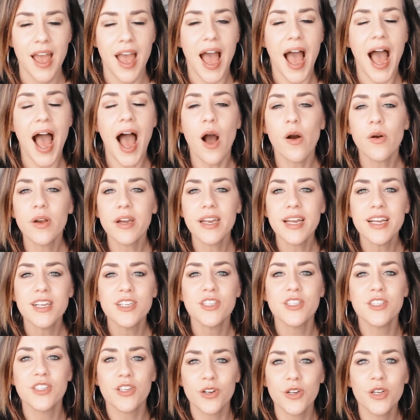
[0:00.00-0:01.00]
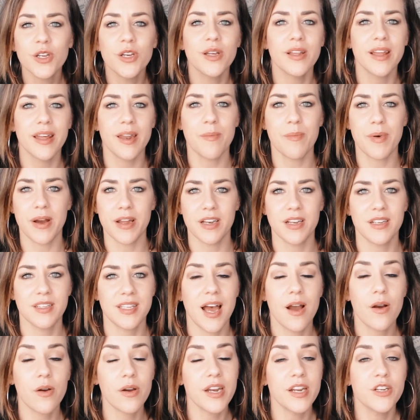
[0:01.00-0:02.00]
How can I circulate abundance?
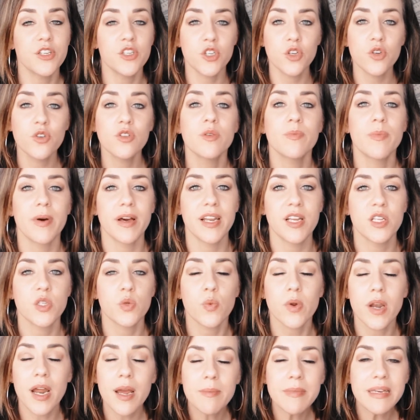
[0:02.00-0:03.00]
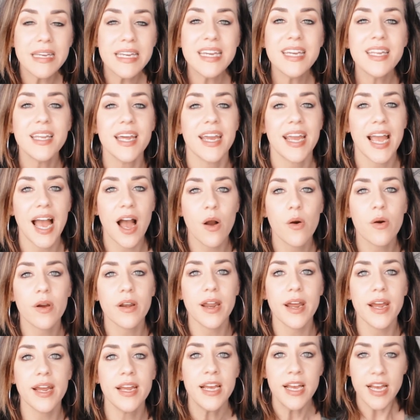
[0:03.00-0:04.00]
How can I choose abundance? When I'm eating, how
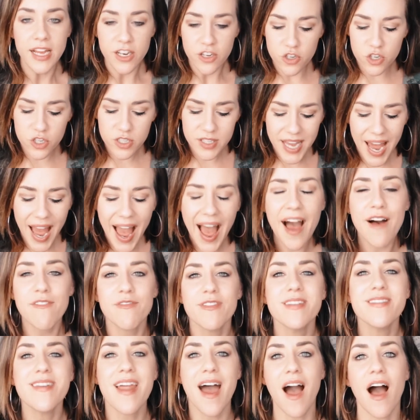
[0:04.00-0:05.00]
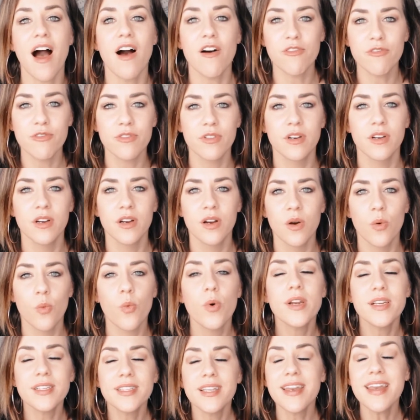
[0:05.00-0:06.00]
can I just have enough?
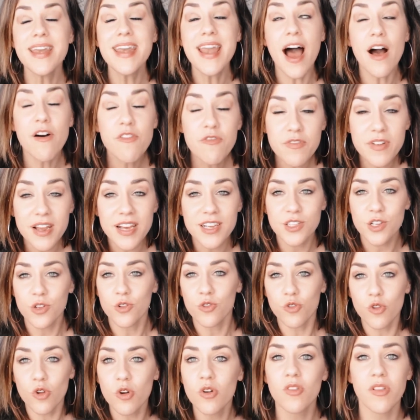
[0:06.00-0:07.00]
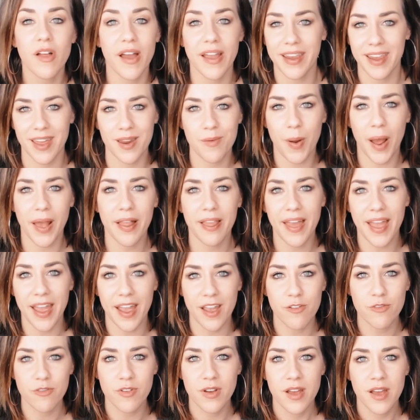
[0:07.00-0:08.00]
What does enoughness look like in my
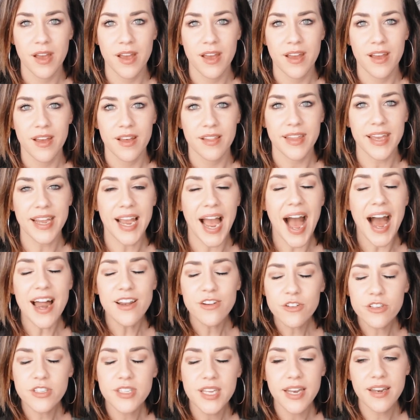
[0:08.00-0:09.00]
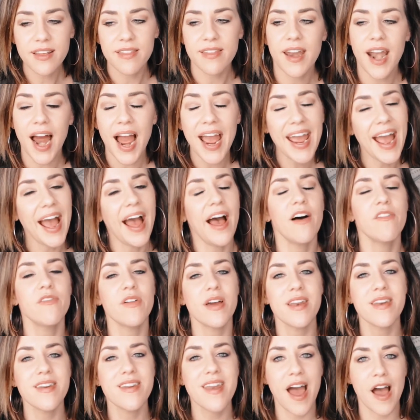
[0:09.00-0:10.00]
life? Like understanding that I have
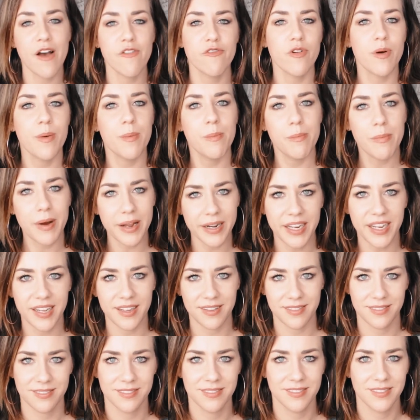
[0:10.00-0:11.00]
enough money.